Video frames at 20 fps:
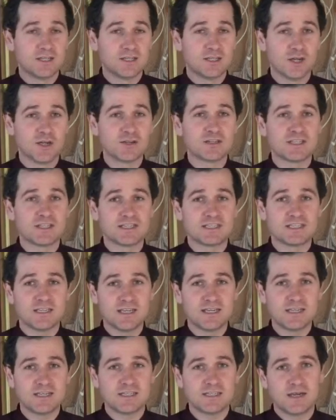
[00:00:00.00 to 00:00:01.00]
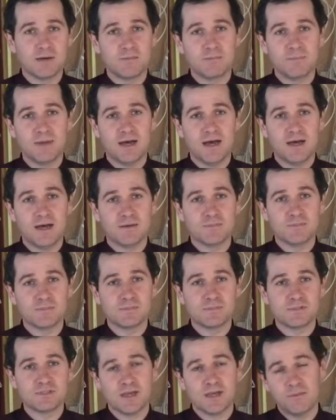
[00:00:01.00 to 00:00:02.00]
to see some
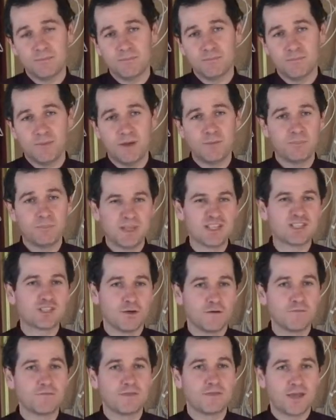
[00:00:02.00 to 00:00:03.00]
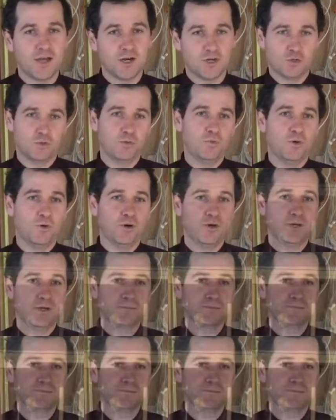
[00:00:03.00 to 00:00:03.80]
bits of the actual work.